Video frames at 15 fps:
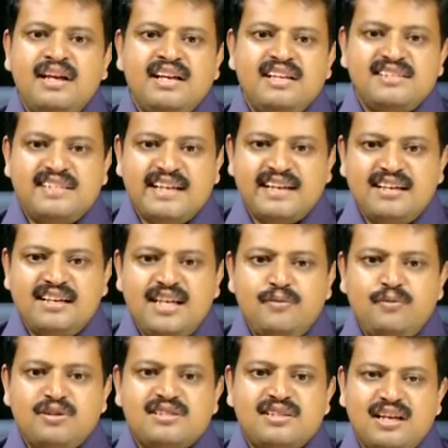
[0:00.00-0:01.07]
Secondly,
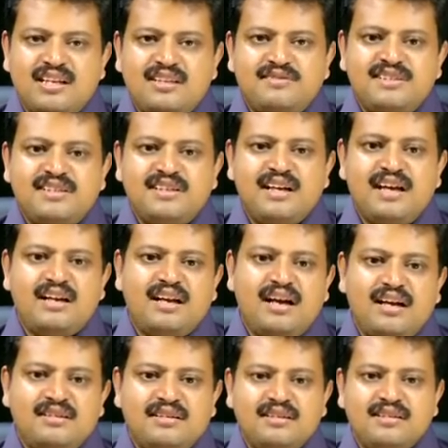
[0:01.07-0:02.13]
what Sullivan and
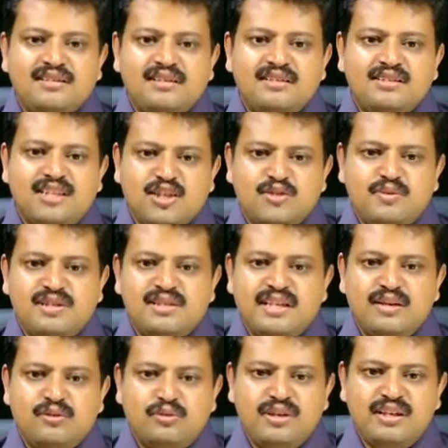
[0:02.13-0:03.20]
other judgments
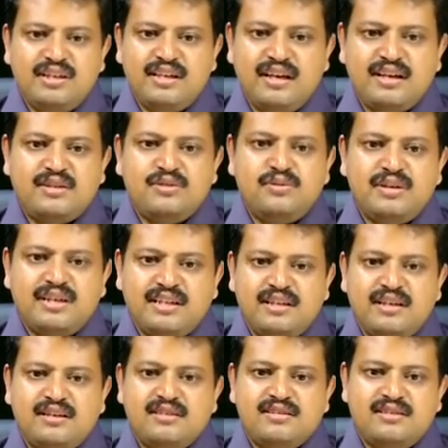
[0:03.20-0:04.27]
including Niharendu and
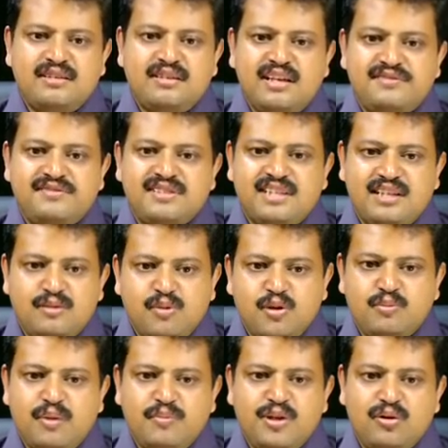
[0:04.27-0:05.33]
Kedarnath Singh have said
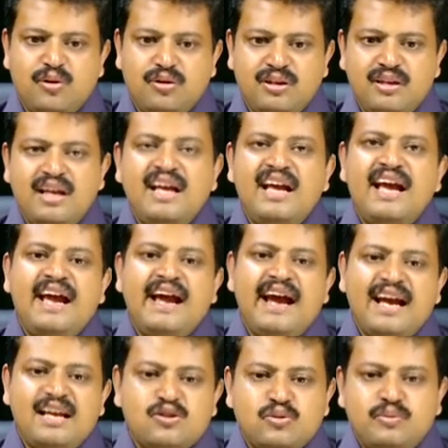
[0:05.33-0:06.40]
about public order
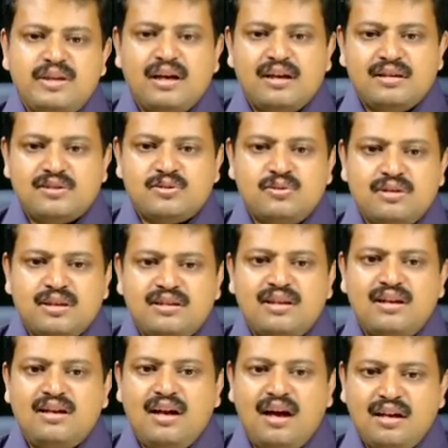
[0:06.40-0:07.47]
has to be understood in the
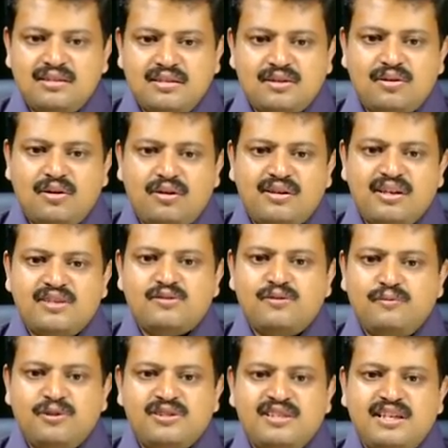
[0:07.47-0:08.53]
larger context
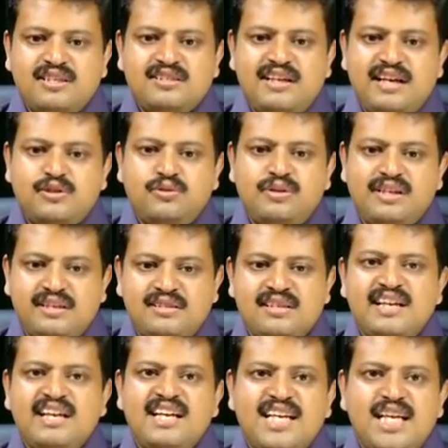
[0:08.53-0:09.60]
of what sedition actually is,
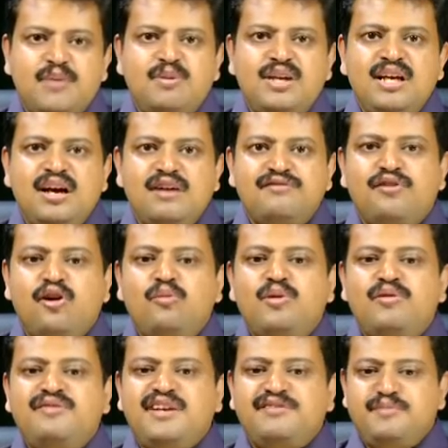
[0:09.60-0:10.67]
namely a form
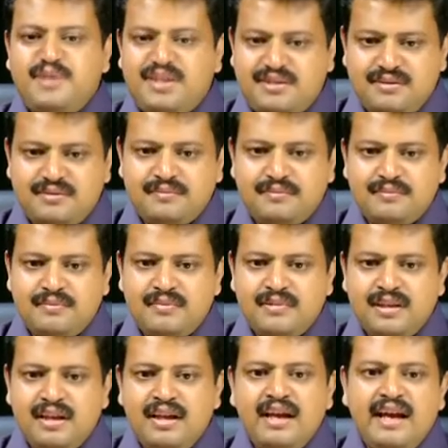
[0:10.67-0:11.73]
of defamation.
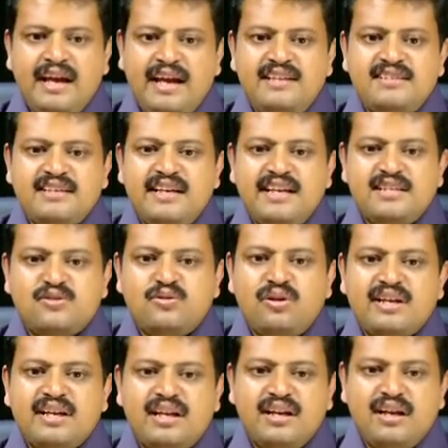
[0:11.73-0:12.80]
Hence, it is
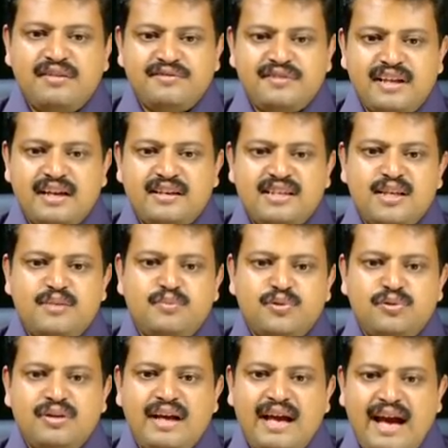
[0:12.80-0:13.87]
not enough that the
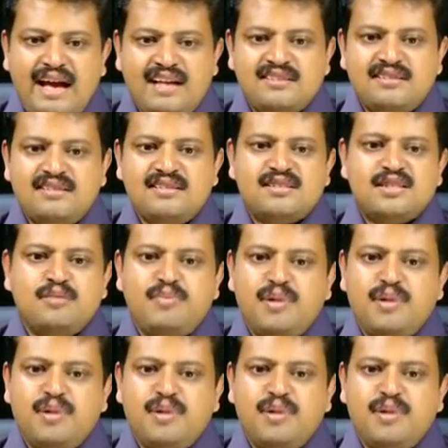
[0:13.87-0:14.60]
impugned acts disturb